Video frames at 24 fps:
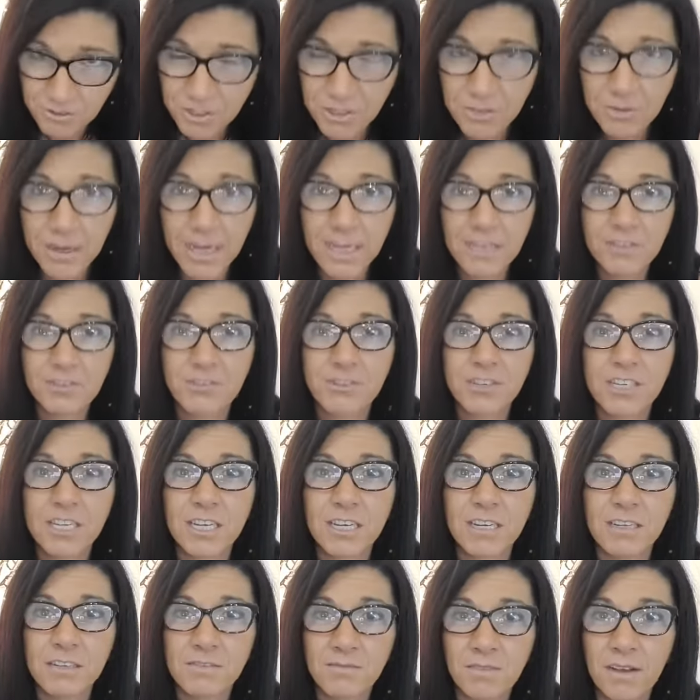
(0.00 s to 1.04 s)
Do
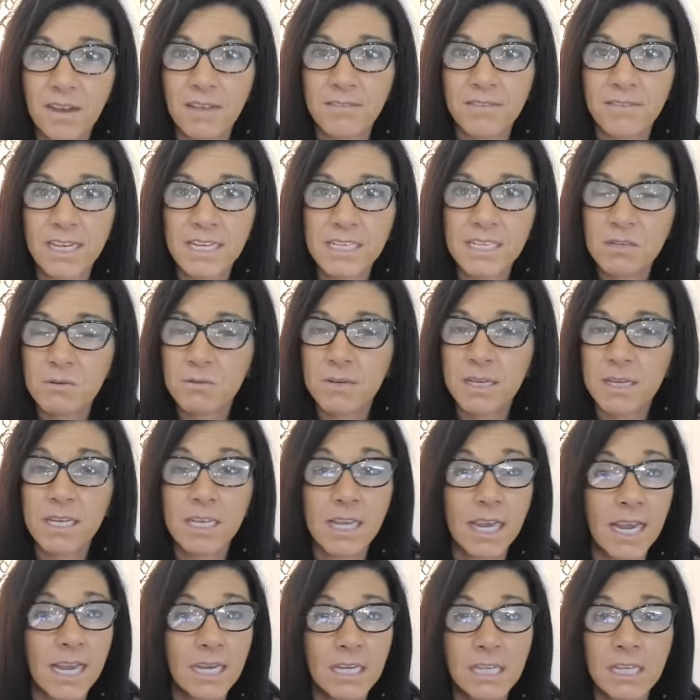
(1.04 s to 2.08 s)
exercise five days a
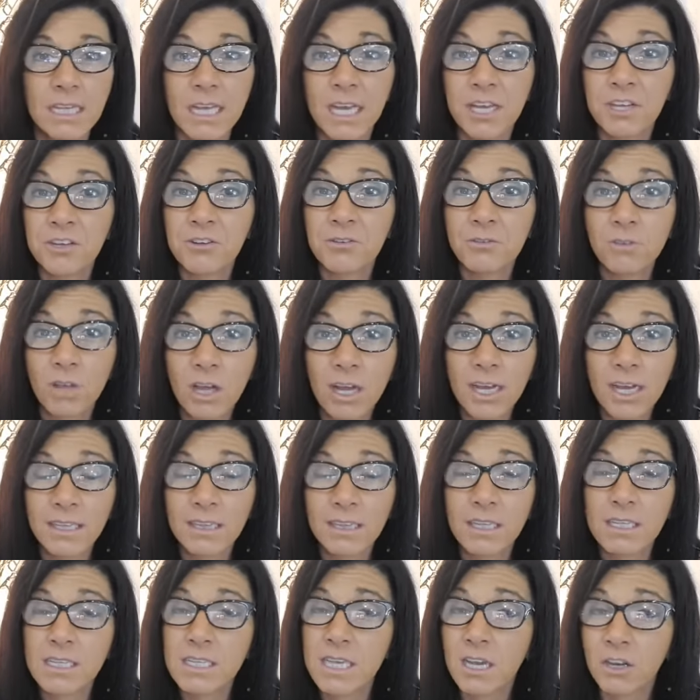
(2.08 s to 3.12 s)
week, any that you
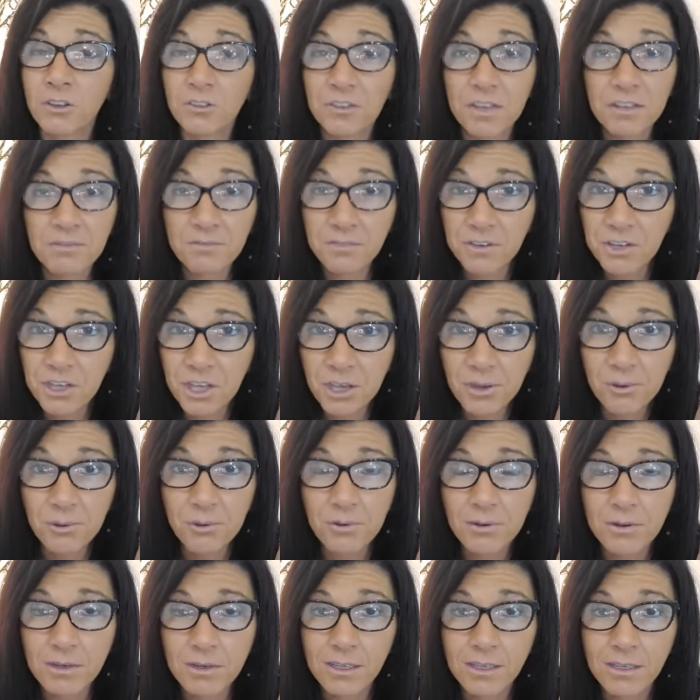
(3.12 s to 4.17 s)
like that's healthy for
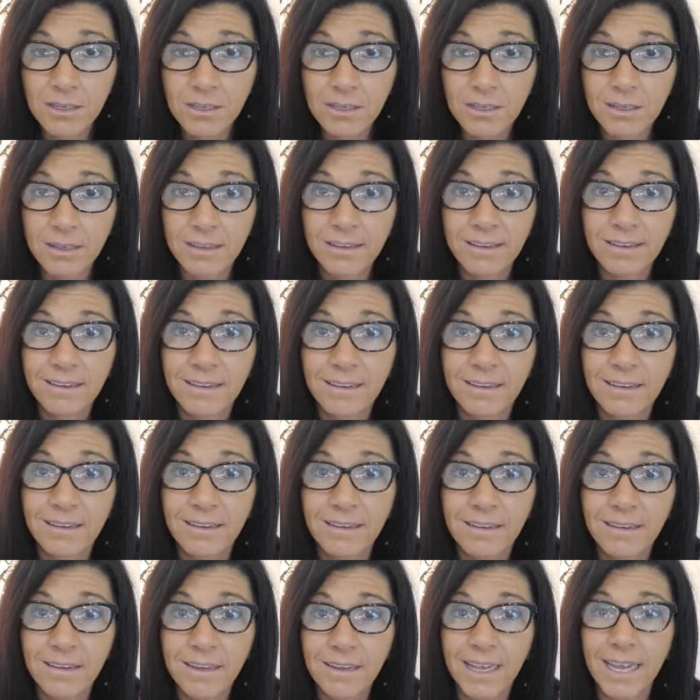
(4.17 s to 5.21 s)
you,
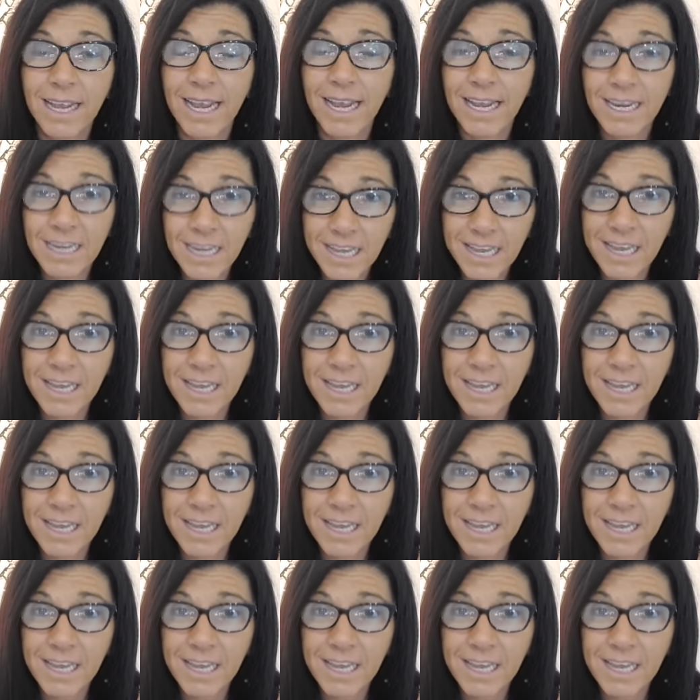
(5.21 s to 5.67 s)
and